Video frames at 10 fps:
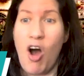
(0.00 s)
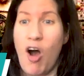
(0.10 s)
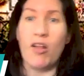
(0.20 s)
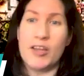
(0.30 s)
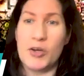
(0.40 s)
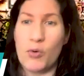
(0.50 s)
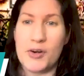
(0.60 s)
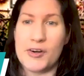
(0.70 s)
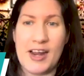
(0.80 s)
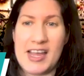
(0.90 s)
all in
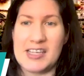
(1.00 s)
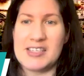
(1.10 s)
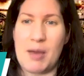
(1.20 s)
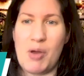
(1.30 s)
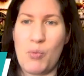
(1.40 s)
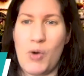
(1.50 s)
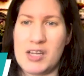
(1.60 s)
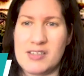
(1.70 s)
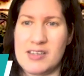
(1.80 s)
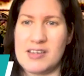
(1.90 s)
order anytime i
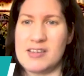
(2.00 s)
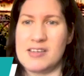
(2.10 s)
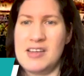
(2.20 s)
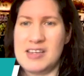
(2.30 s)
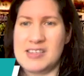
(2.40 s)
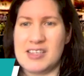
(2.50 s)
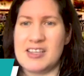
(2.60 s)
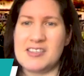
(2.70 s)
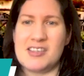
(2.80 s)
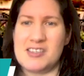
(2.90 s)
want to to
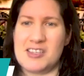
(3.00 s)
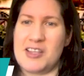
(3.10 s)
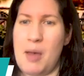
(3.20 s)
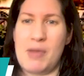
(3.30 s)
listen to them.